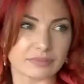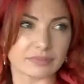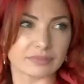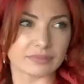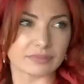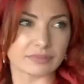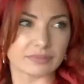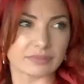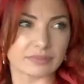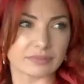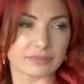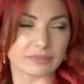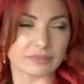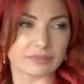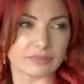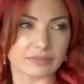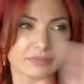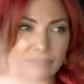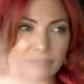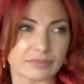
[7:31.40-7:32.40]

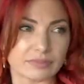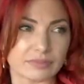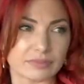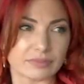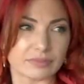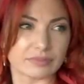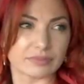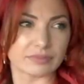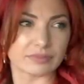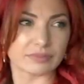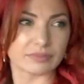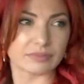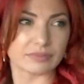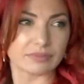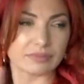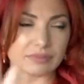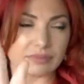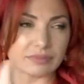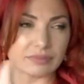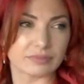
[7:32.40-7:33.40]

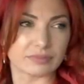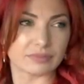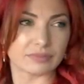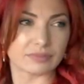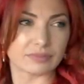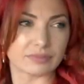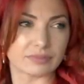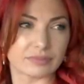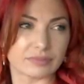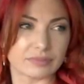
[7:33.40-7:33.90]
[no speech]